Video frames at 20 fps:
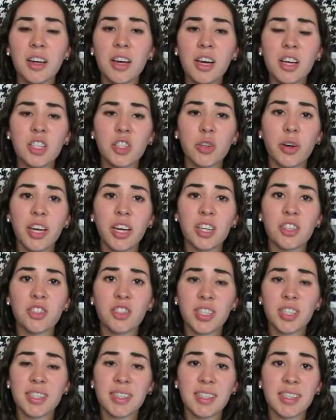so I can
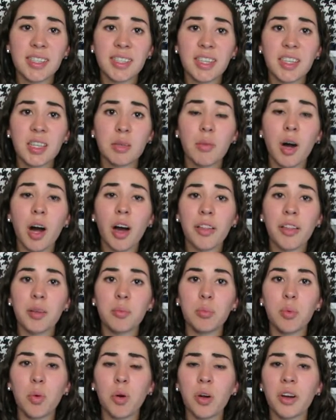just stick them on the
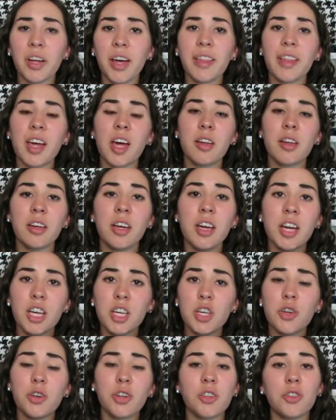board, and then
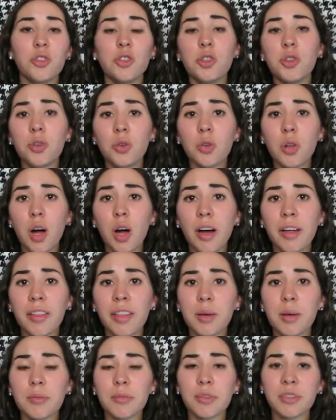you can doodle
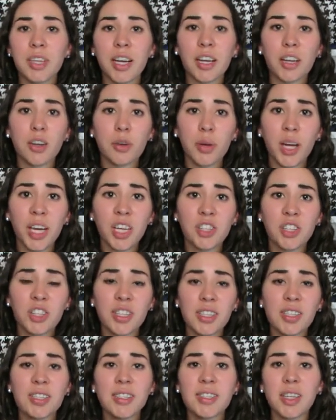on them for
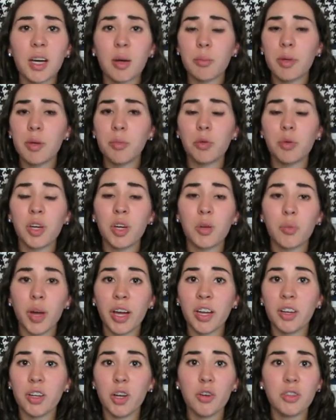decorations. People can
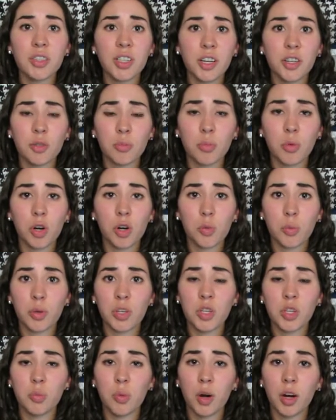write notes on your board
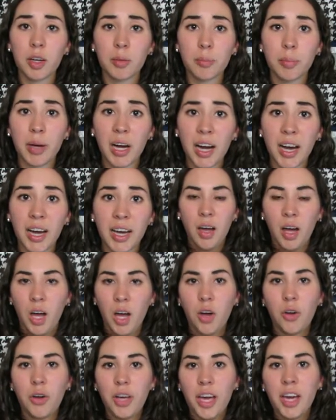when you walk by.
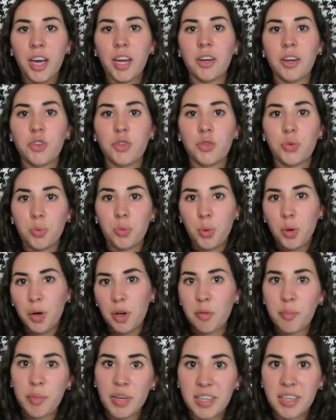Okay,
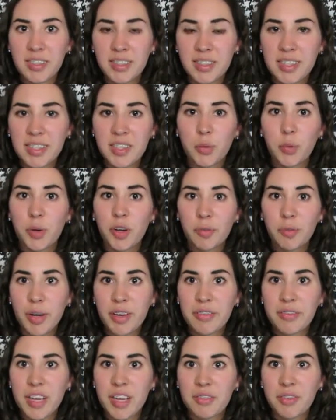drawer bins. These are one of
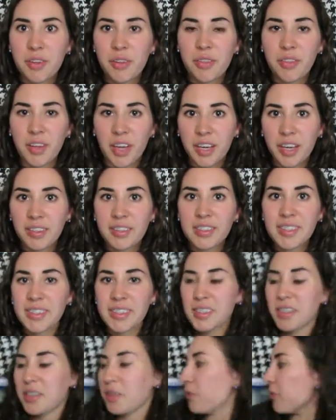my favorite
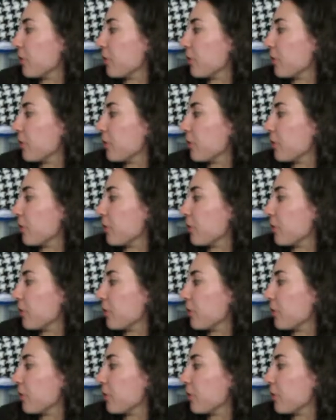things. for